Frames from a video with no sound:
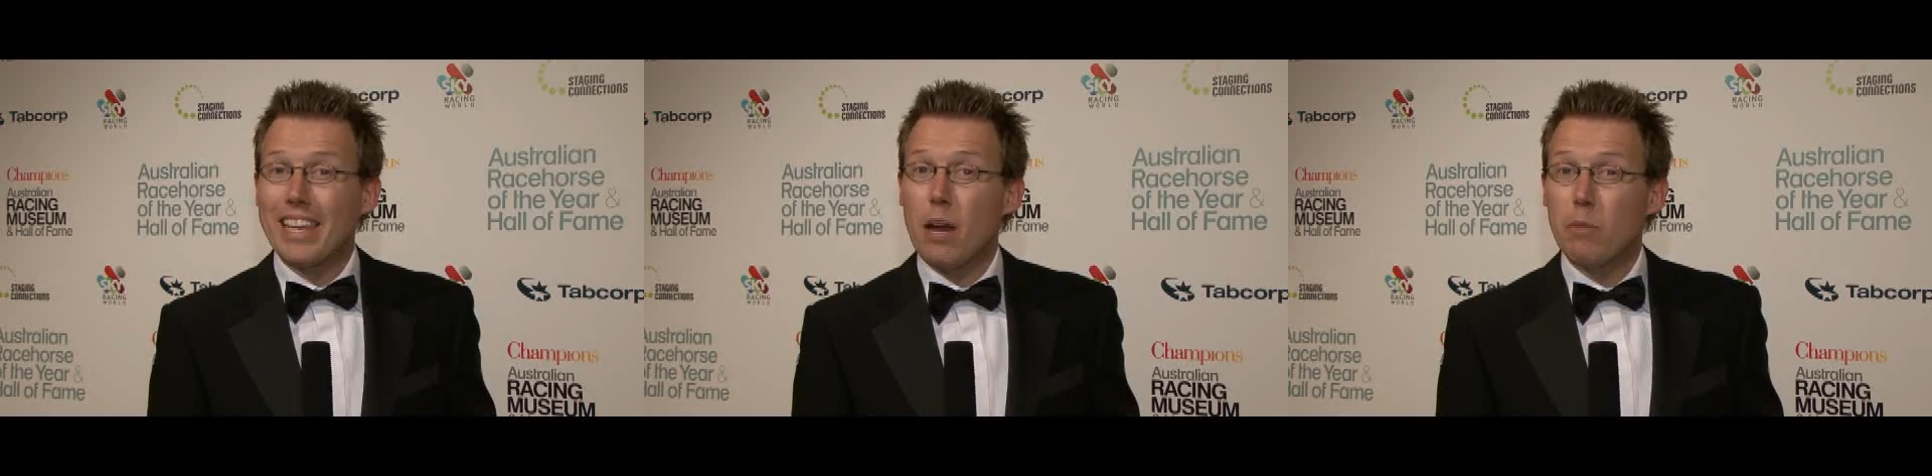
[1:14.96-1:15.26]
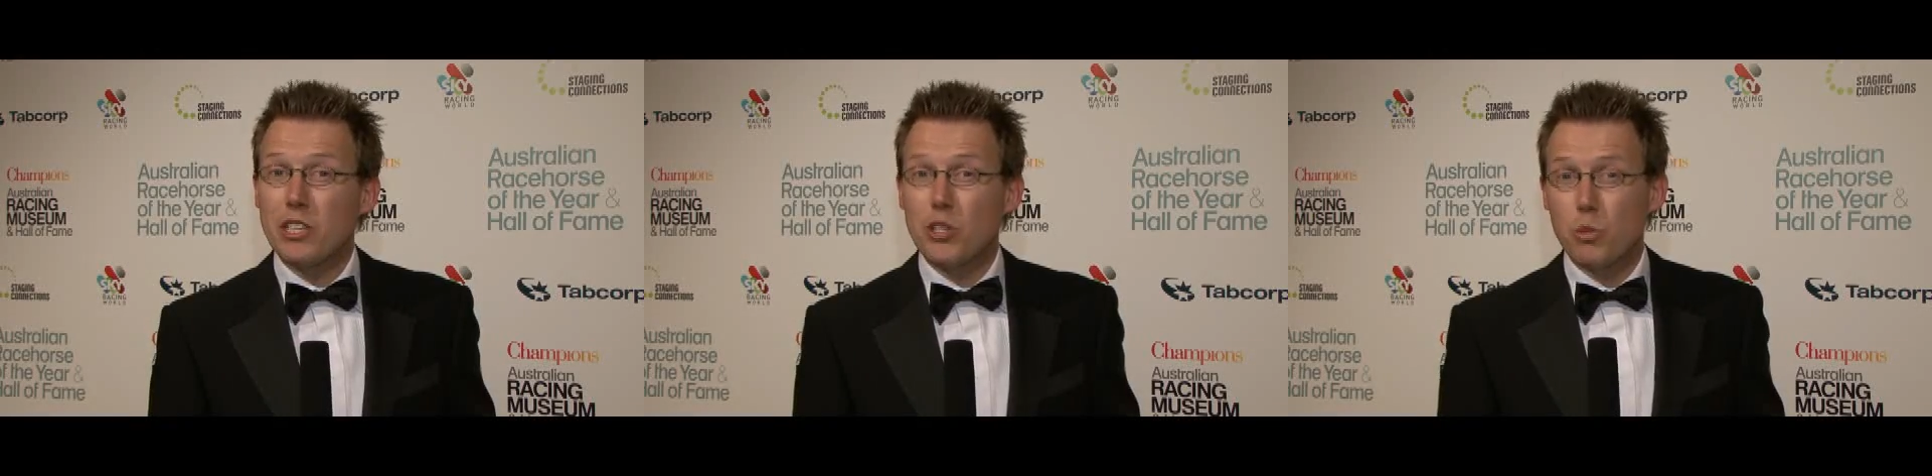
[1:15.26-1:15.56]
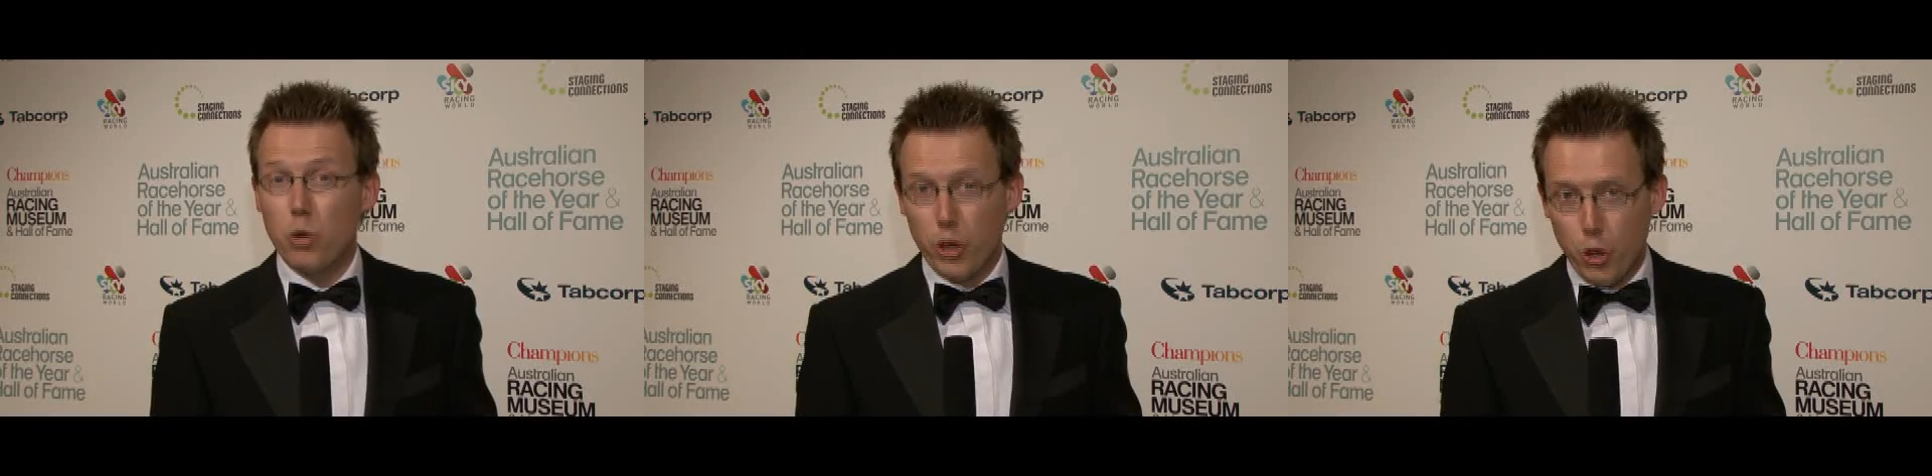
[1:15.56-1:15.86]
Cummings
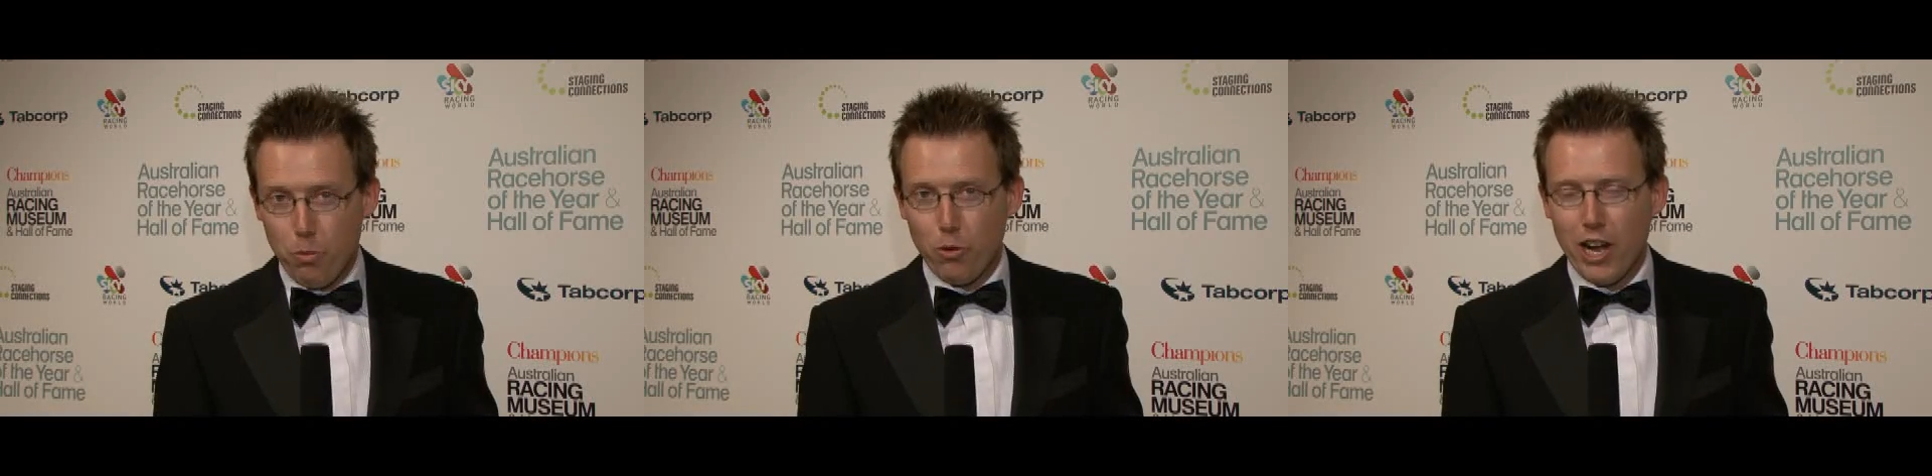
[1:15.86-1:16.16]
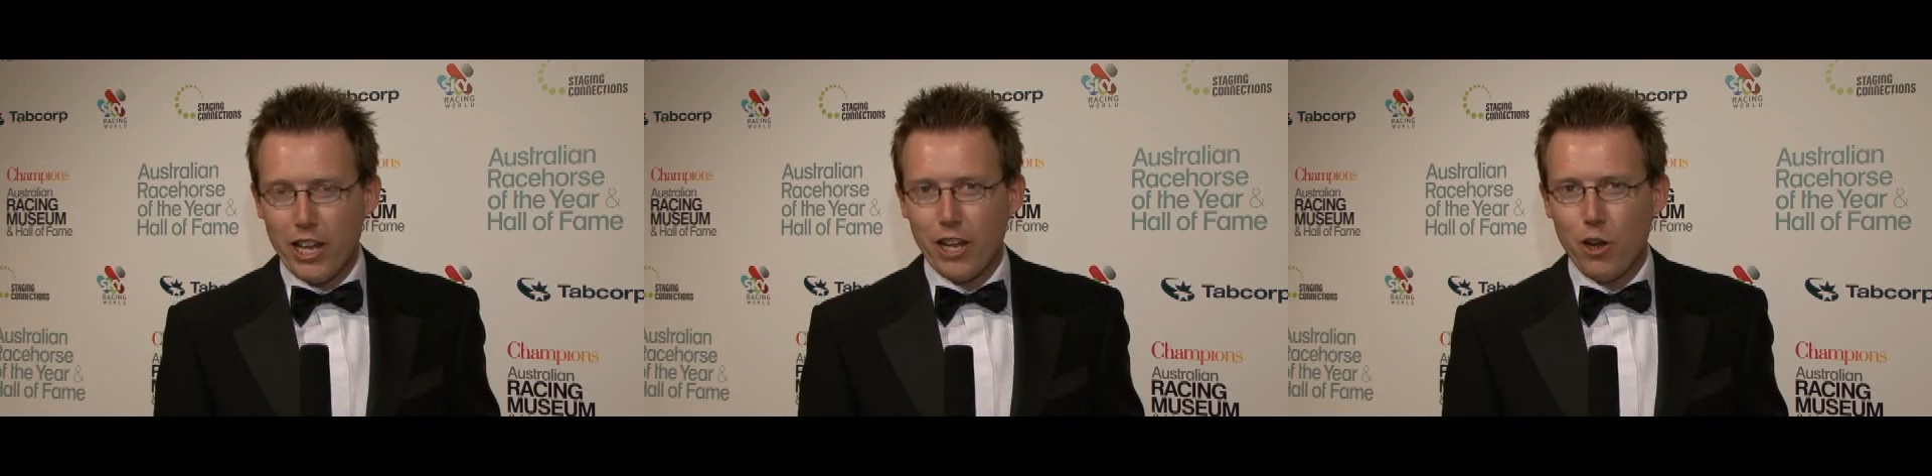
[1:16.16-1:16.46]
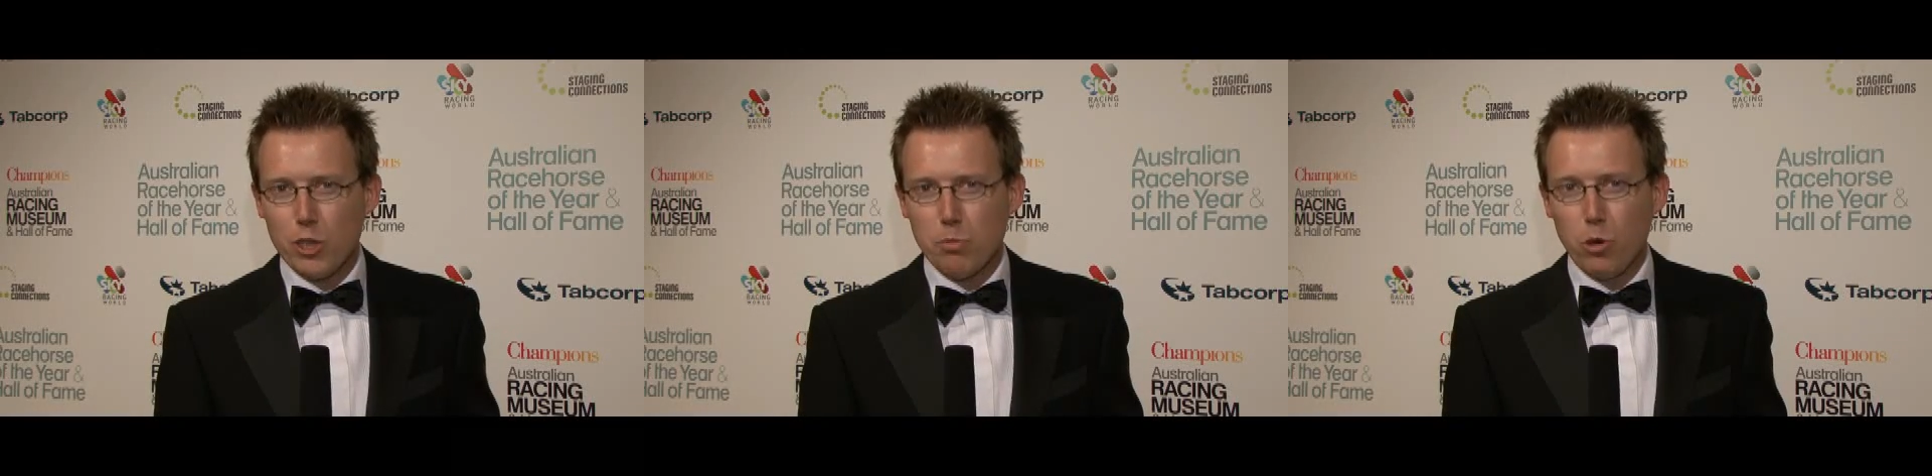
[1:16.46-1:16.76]
is recuperating in
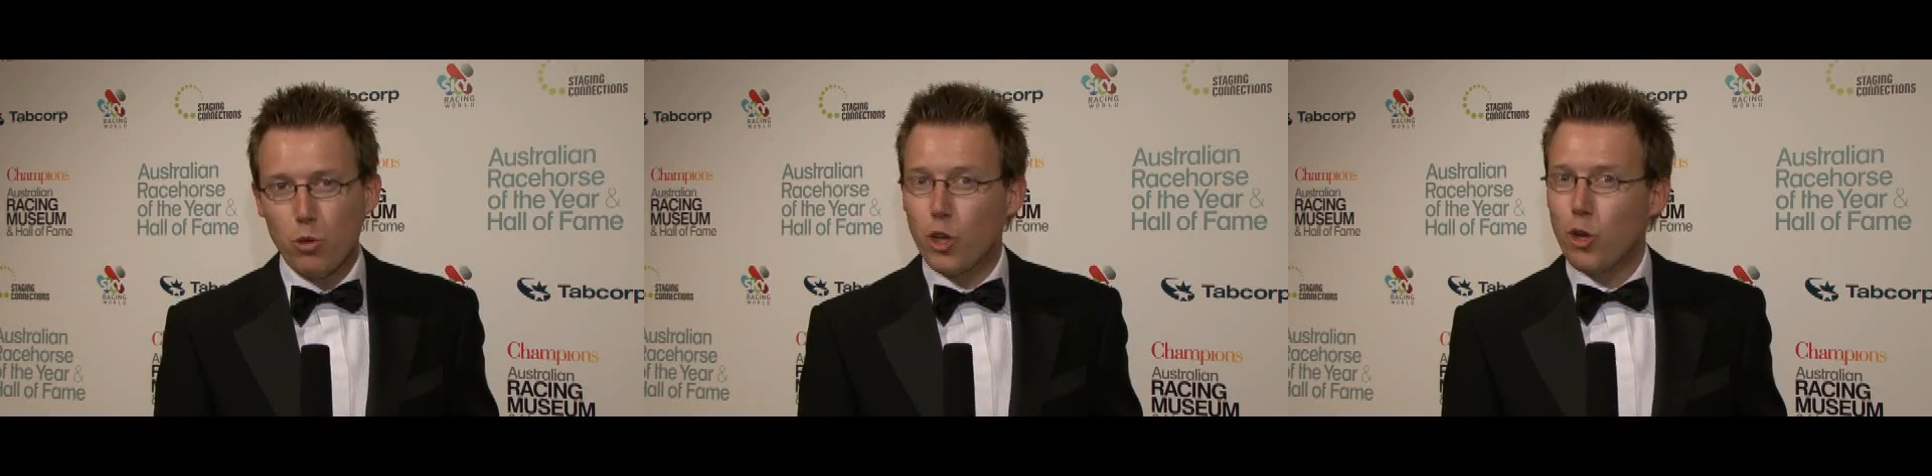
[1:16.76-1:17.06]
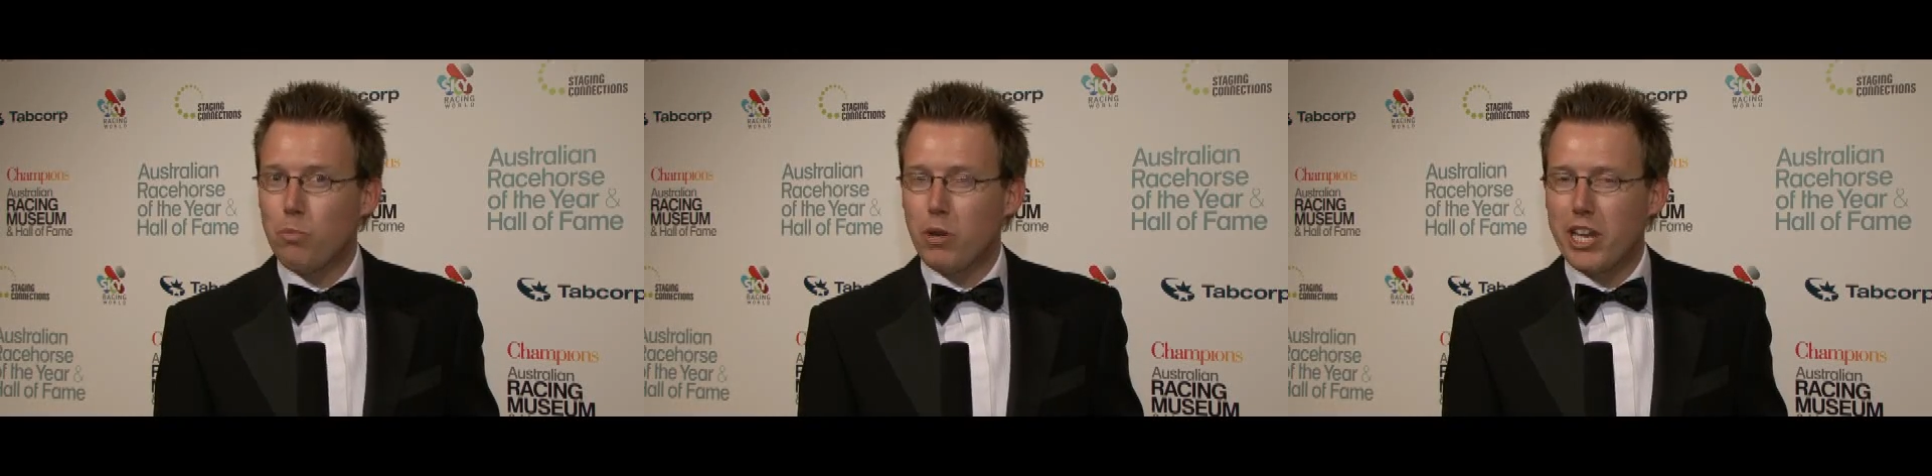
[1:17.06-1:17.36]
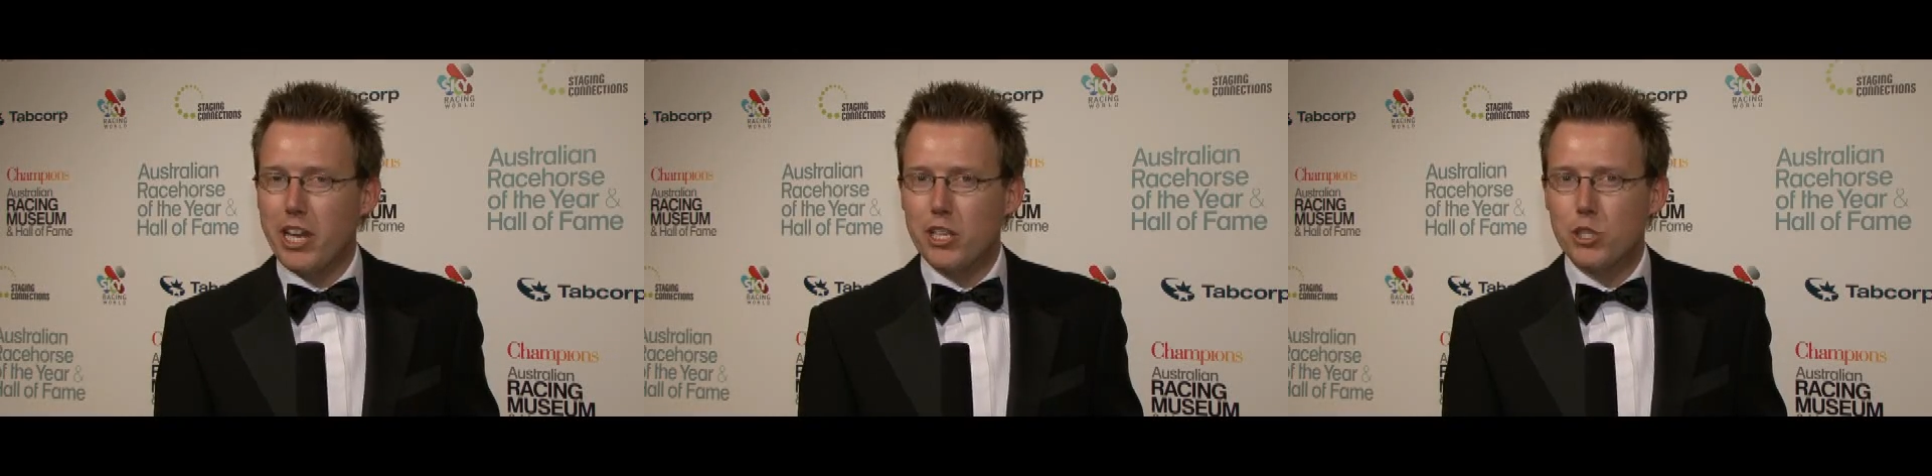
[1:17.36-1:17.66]
hospital and couldn't be
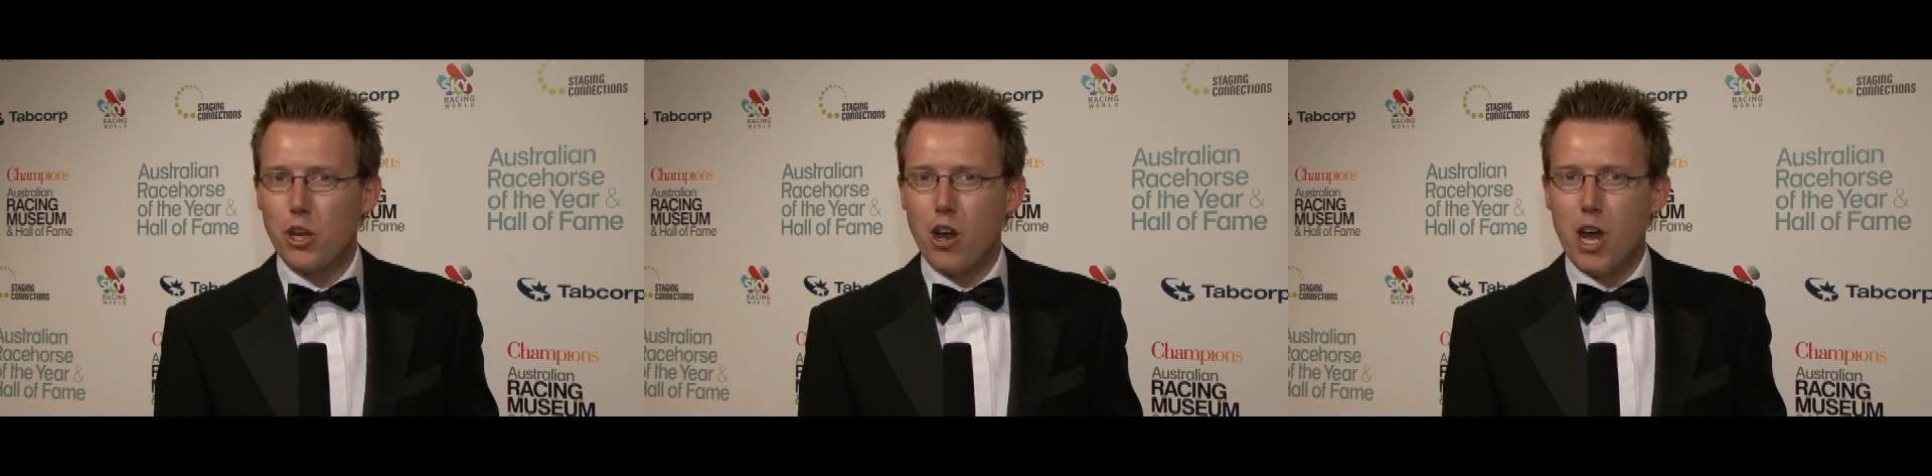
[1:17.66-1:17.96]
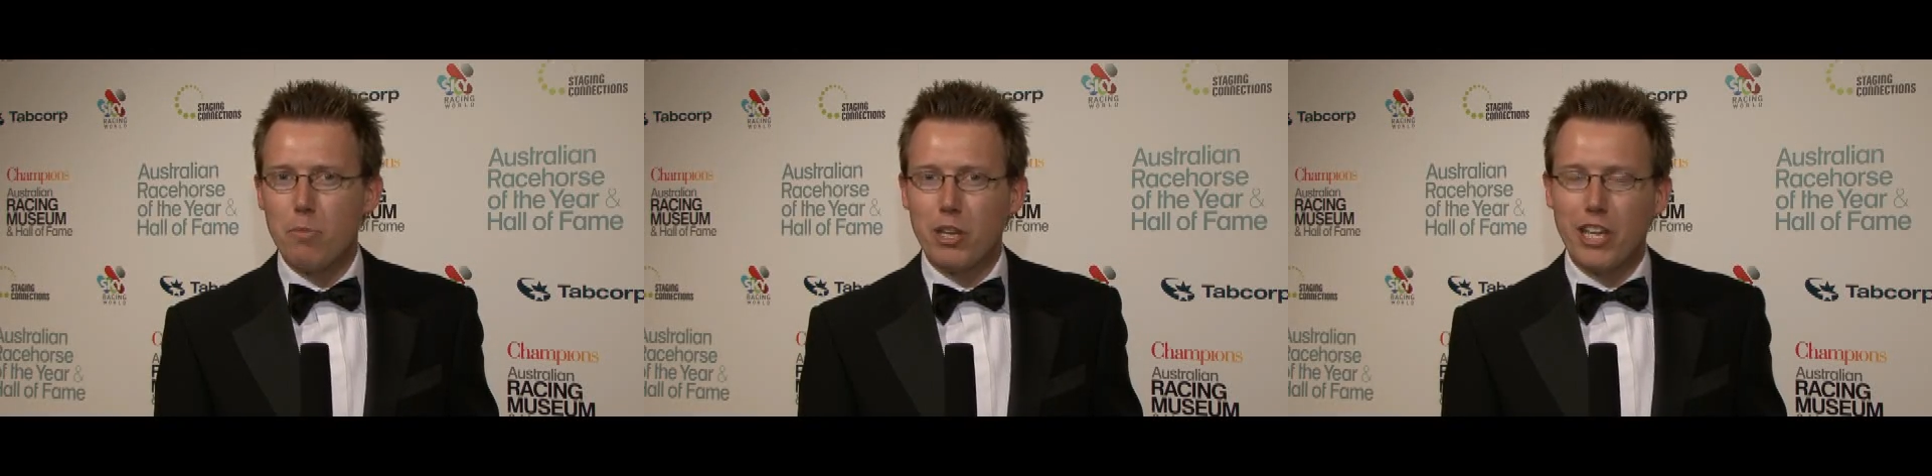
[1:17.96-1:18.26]
here tonight,